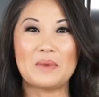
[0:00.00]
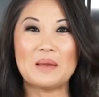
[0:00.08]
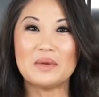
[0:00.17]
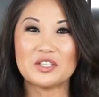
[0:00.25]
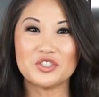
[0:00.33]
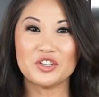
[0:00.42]
My
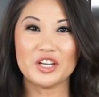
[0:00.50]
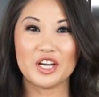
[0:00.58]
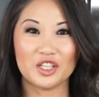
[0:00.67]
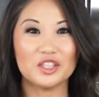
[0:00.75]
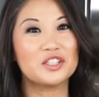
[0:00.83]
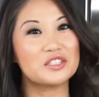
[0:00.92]
mixture
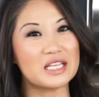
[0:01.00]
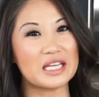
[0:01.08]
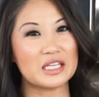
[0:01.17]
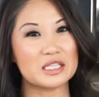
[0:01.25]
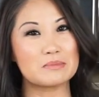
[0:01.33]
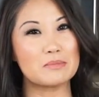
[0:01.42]
here looks
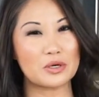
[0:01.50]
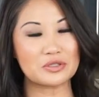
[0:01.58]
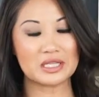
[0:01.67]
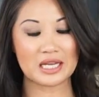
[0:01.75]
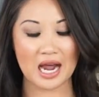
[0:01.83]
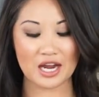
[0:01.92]
like it's
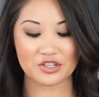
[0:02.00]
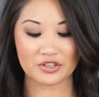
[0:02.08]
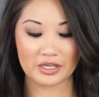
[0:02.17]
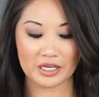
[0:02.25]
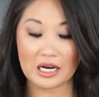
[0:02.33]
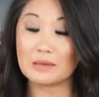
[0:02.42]
mostly
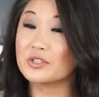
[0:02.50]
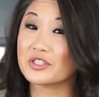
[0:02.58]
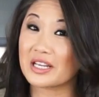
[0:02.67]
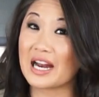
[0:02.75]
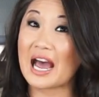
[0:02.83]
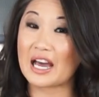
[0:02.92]
hydrated. I'm just
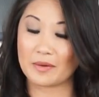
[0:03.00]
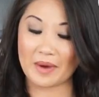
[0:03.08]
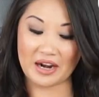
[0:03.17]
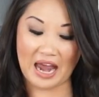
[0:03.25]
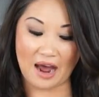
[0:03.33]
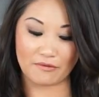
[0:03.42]
gonna add
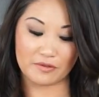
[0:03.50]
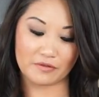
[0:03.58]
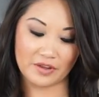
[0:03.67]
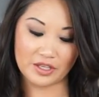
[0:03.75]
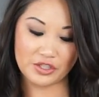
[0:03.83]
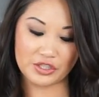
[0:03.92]
about half of
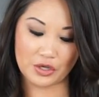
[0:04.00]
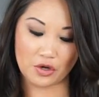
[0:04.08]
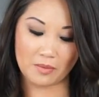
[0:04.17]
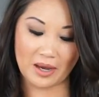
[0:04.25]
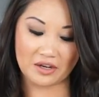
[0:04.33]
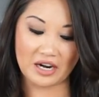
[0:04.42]
this, so
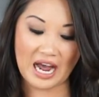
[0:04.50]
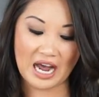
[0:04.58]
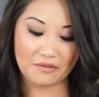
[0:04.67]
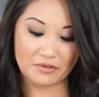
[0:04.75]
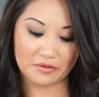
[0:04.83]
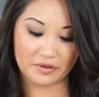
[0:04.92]
about a
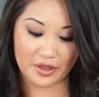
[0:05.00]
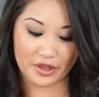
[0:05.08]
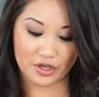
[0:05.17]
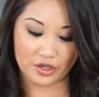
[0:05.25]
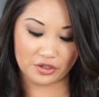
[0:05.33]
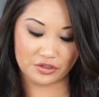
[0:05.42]
half of a
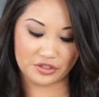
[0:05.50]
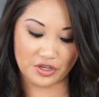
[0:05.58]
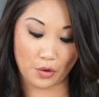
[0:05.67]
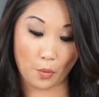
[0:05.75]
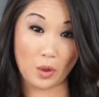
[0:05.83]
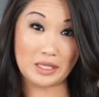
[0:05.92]
1/3,
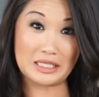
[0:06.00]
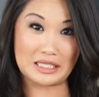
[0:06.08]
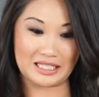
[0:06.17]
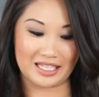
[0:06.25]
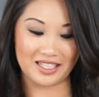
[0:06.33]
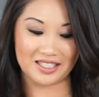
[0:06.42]
so
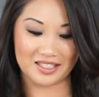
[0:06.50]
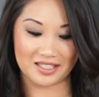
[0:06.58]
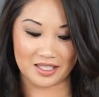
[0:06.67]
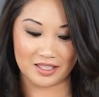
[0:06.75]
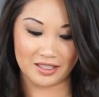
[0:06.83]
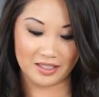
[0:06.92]
1/6.
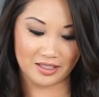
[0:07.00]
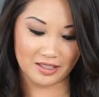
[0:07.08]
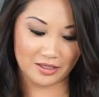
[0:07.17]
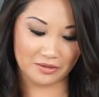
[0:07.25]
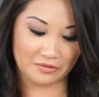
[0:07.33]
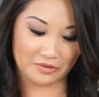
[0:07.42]

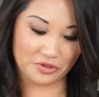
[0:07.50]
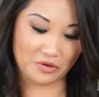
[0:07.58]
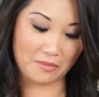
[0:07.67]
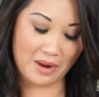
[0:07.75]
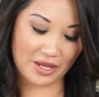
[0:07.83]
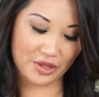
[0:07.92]
We're
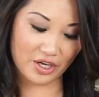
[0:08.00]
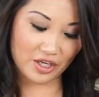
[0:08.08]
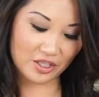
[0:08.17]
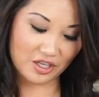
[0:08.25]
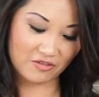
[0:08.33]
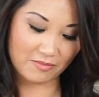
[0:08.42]
doing math
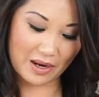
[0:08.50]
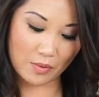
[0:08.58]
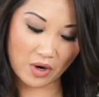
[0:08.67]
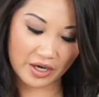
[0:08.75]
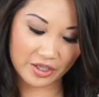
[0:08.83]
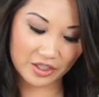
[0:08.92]
here, of my
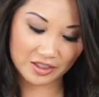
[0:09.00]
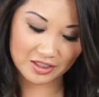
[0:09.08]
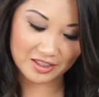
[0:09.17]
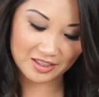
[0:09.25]
water.